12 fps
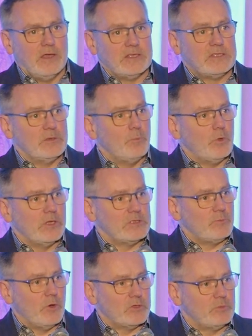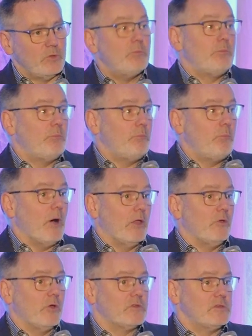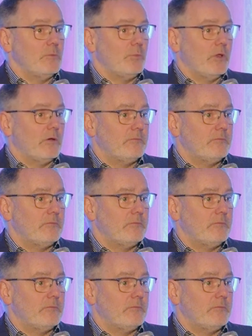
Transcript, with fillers: as simple as possible, but not simpler.